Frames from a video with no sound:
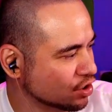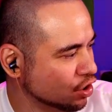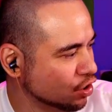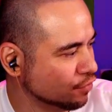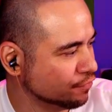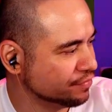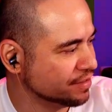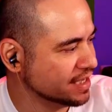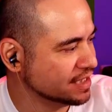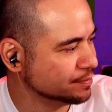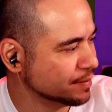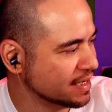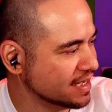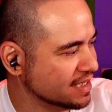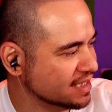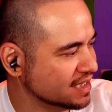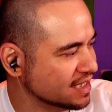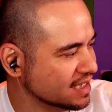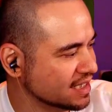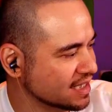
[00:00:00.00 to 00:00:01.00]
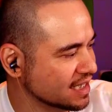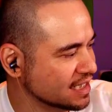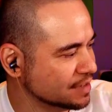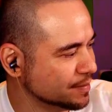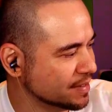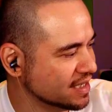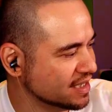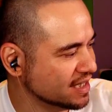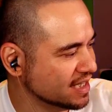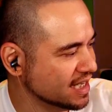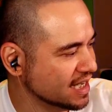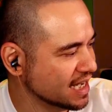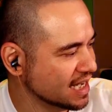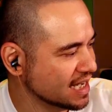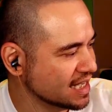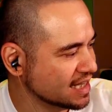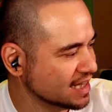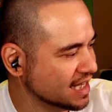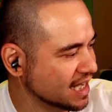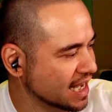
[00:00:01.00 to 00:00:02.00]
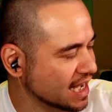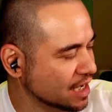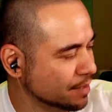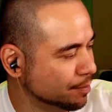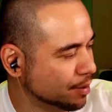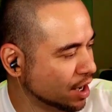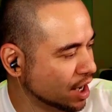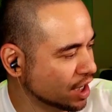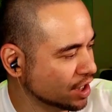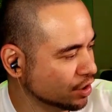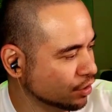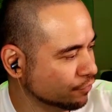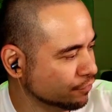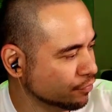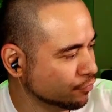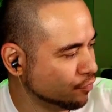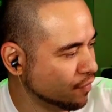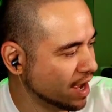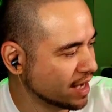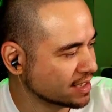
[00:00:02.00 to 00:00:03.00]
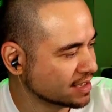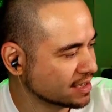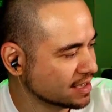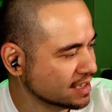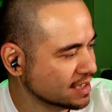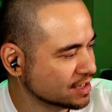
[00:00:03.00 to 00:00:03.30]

of he's painting the inner part of the red.